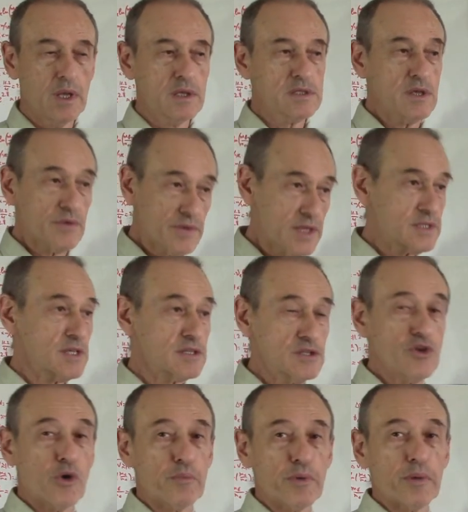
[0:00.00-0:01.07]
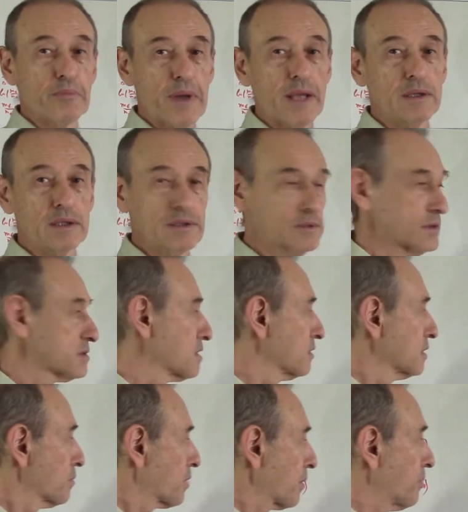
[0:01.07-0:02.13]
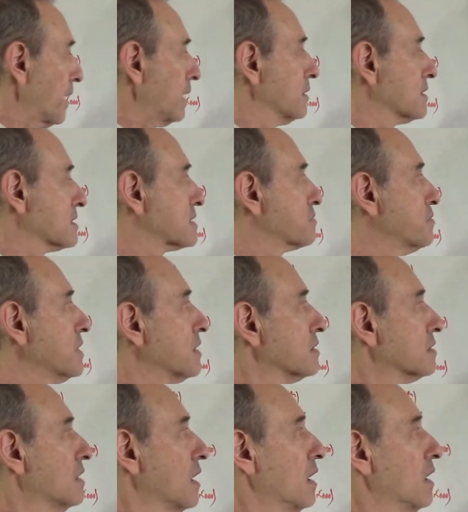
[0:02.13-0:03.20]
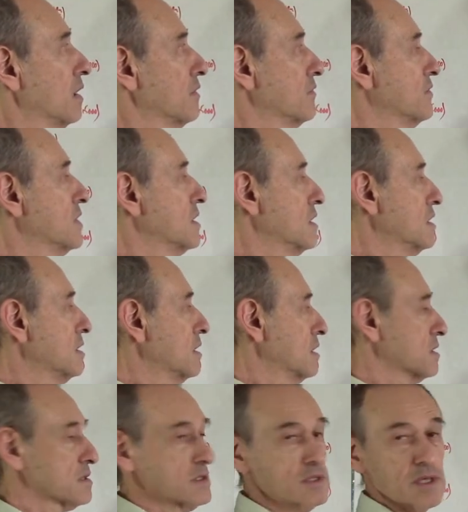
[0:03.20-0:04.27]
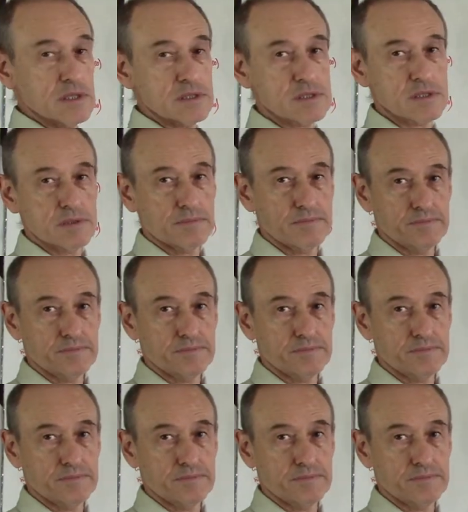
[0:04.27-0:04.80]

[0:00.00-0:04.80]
So this is your propellant. So the propellant speed VE is this.